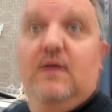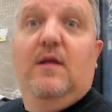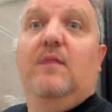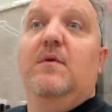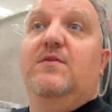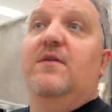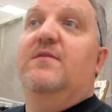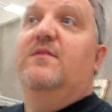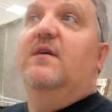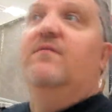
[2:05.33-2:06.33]
and a bunch of other
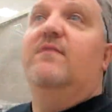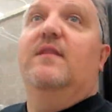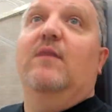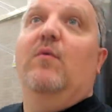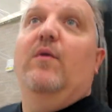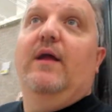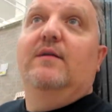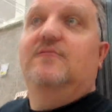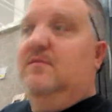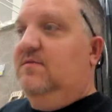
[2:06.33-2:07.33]
stuff, and they won't
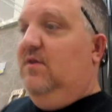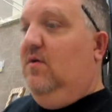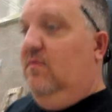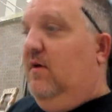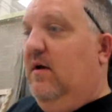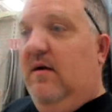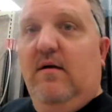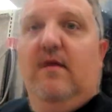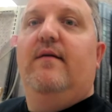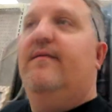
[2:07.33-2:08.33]
answer. So
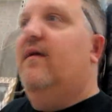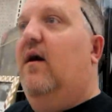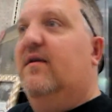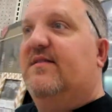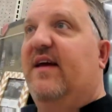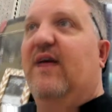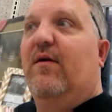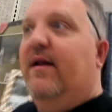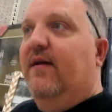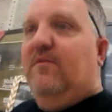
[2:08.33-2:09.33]
I'll just hang
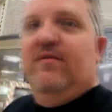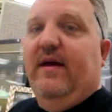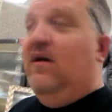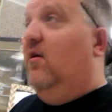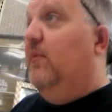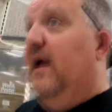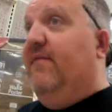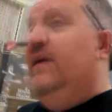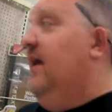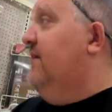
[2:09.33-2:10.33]
around here until they call me. I
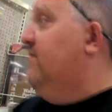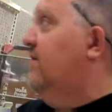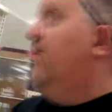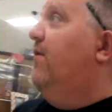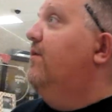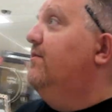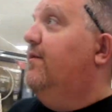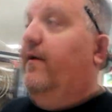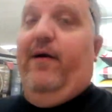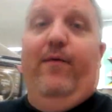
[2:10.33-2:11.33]
have the keys to the car, so
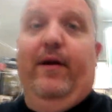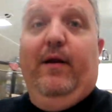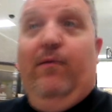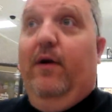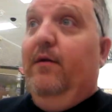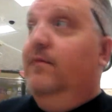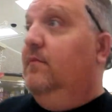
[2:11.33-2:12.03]
they're not going anywhere.